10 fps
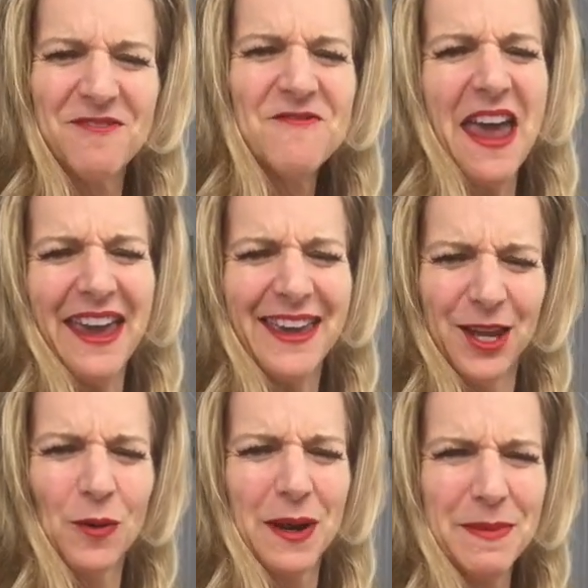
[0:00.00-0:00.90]
fake,
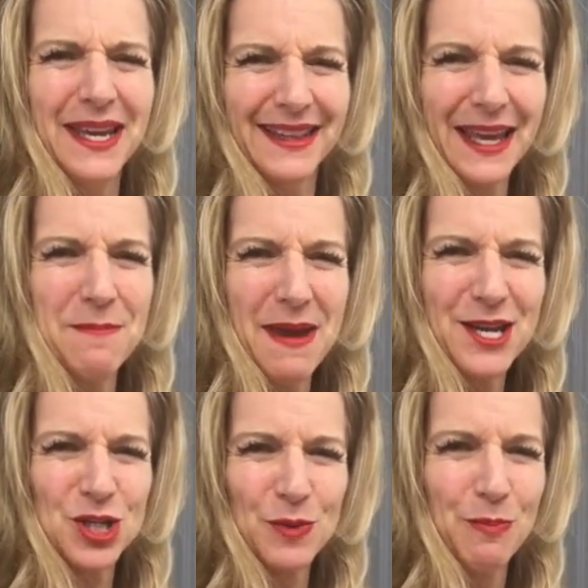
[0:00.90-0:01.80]
you know what I mean? Like it
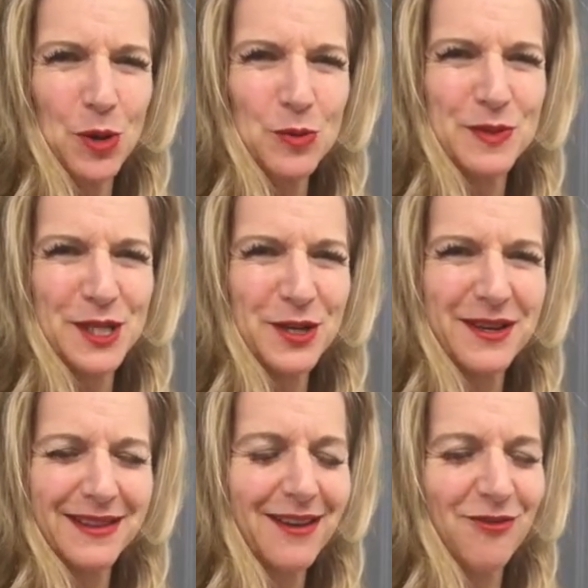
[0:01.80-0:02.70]
makes your boobs
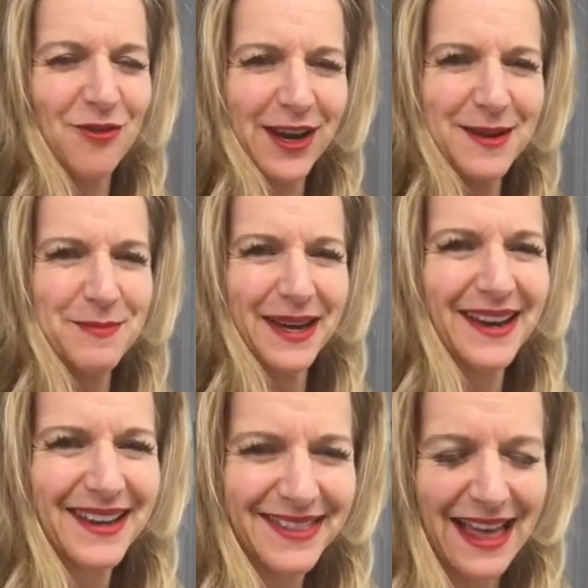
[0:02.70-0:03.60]
look like freaking
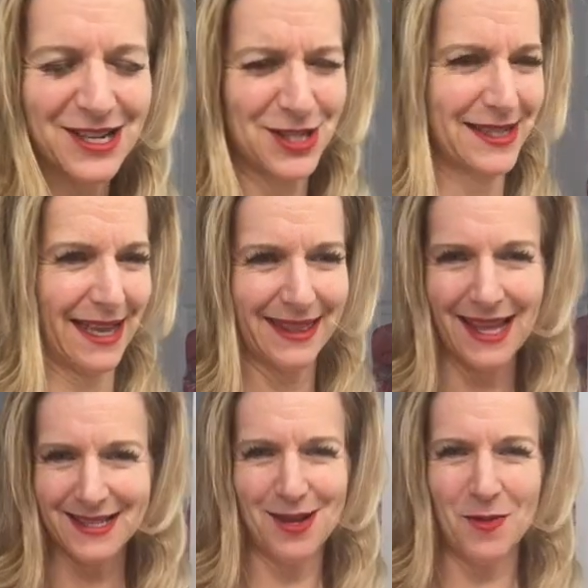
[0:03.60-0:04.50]
big, that she's like,
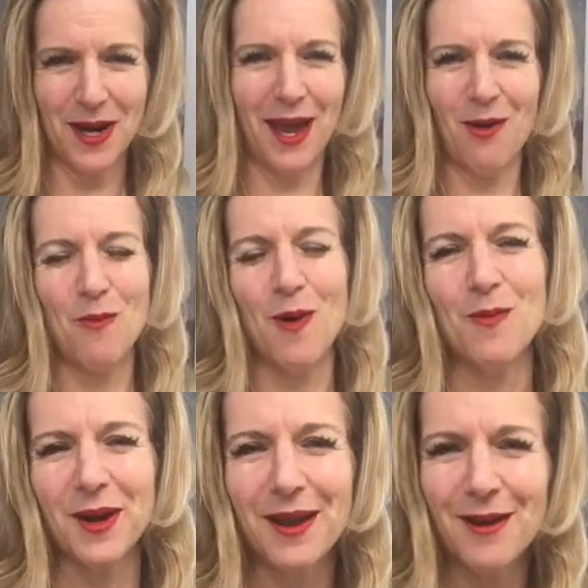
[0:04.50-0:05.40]
that's not
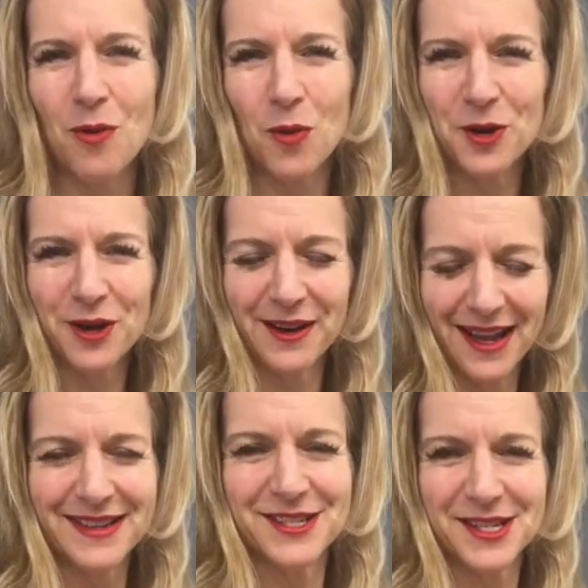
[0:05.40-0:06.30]
what I ordered.
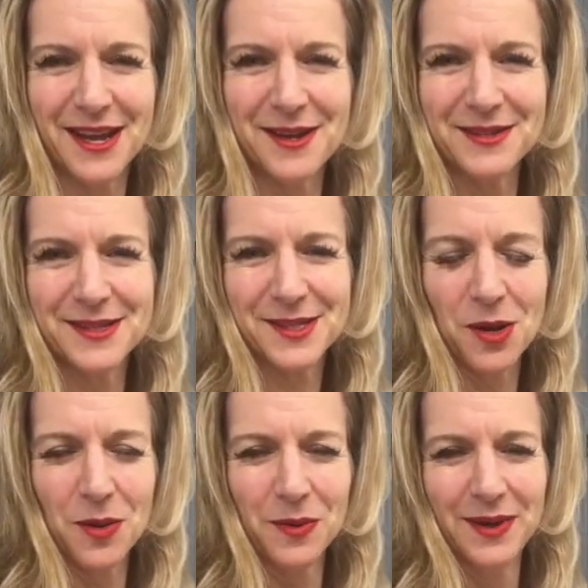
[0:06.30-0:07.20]
And
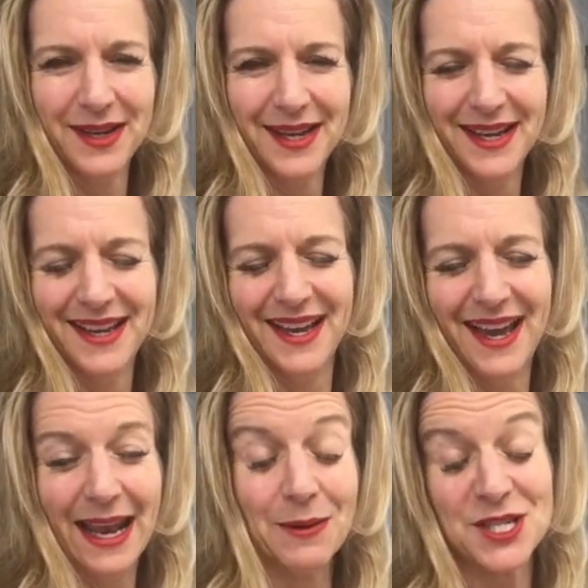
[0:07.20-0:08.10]
so
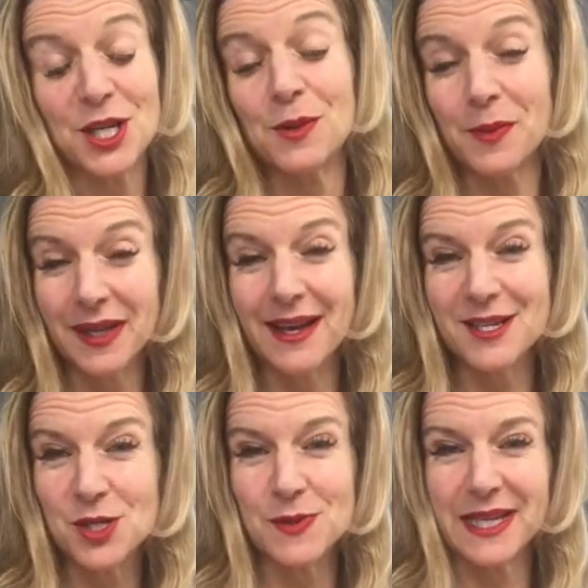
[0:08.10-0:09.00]
anyway, she didn't
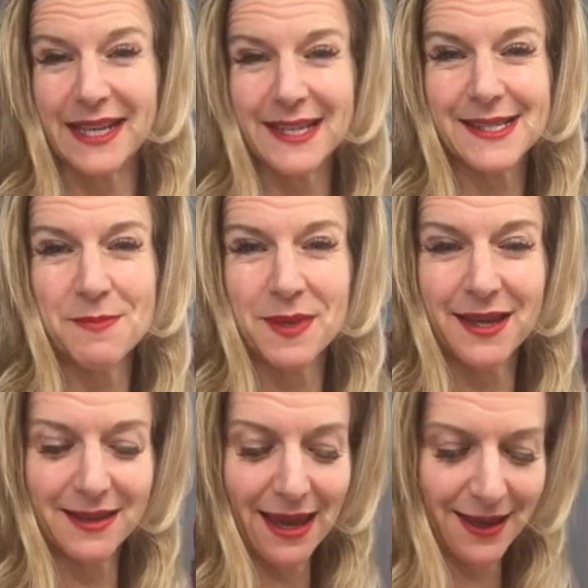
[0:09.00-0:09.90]
realize she was gonna get
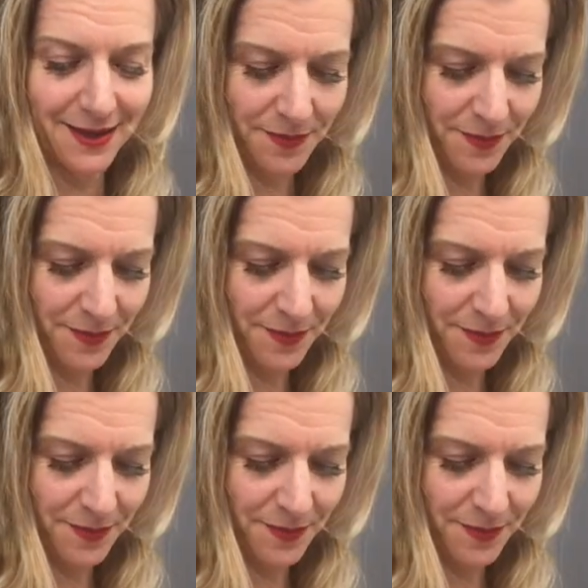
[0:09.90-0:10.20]
something like